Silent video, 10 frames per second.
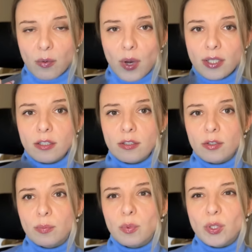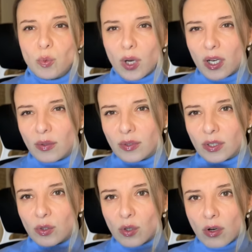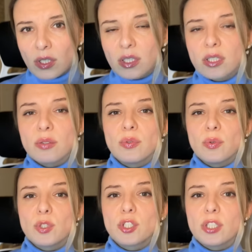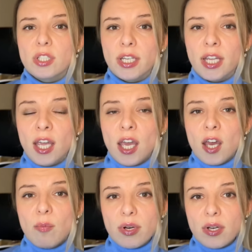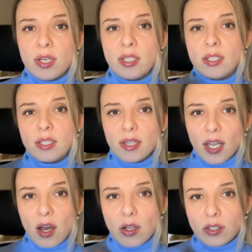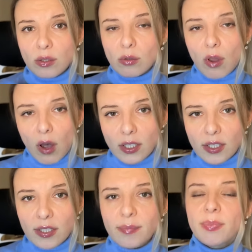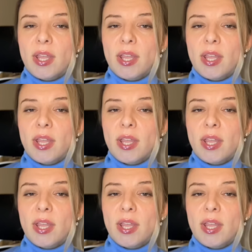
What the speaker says: Wagner group was one of the strongest, unfortunately, but they also lost.